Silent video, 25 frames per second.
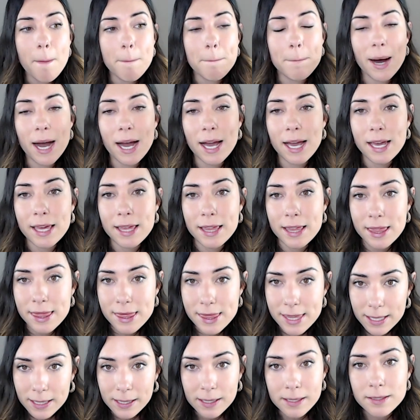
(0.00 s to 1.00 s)
by
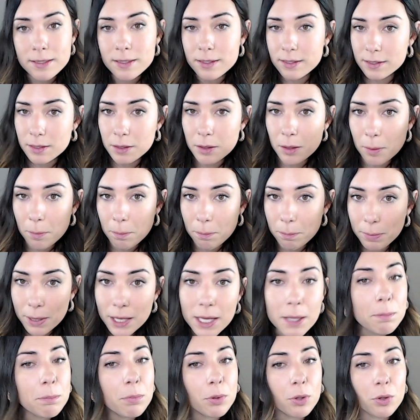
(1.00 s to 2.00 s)
these
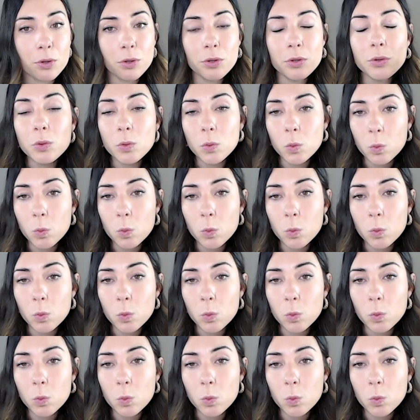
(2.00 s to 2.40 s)
people,